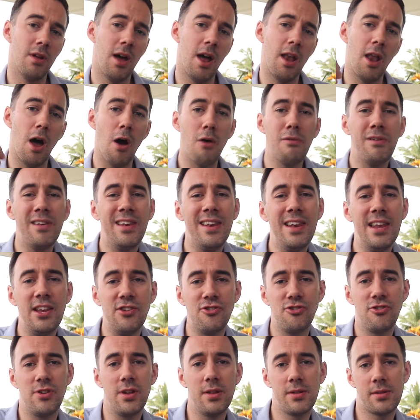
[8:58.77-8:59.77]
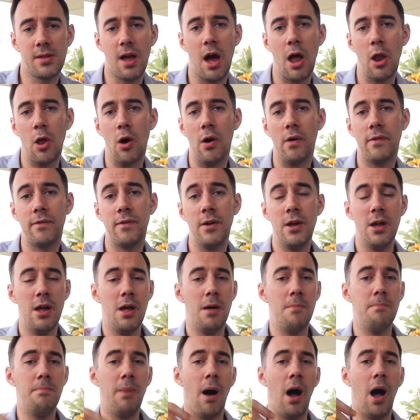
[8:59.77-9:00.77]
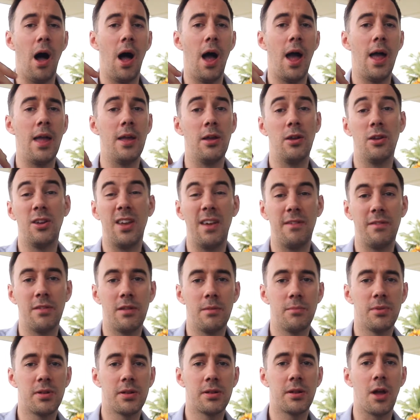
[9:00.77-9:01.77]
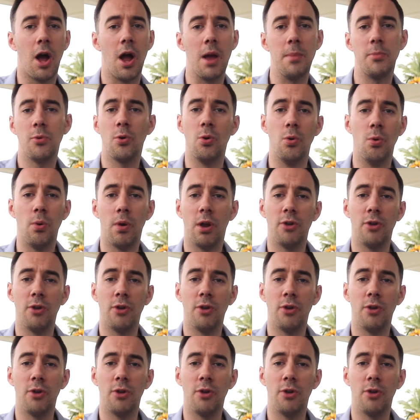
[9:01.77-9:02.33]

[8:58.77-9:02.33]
and I'll literally start off by giving them a Skype call,